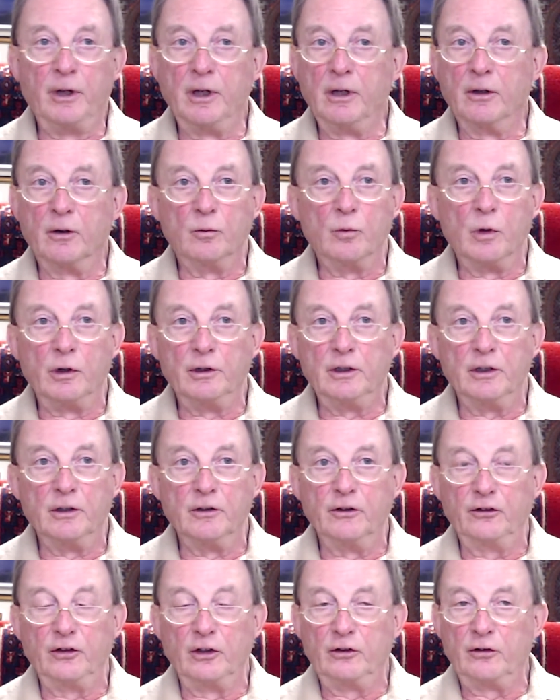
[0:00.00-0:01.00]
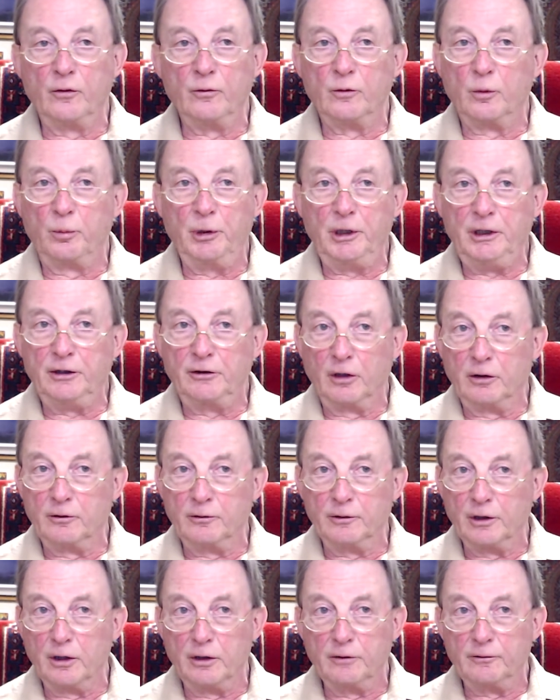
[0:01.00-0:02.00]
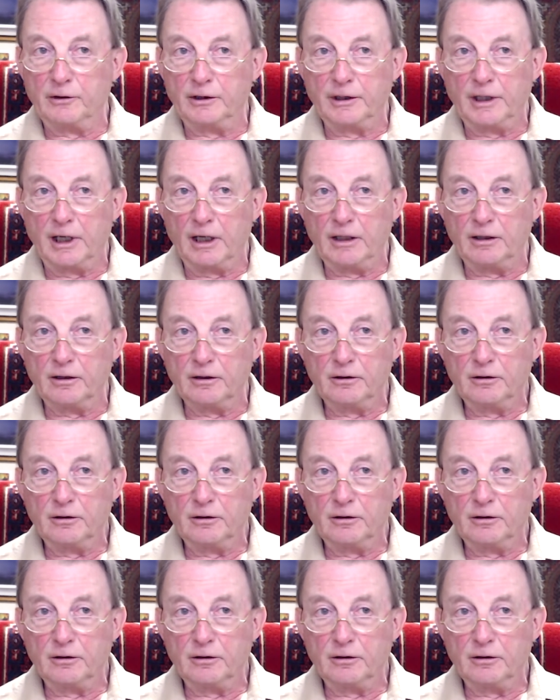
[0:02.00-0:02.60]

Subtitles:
that one can sit and repeat over and over again.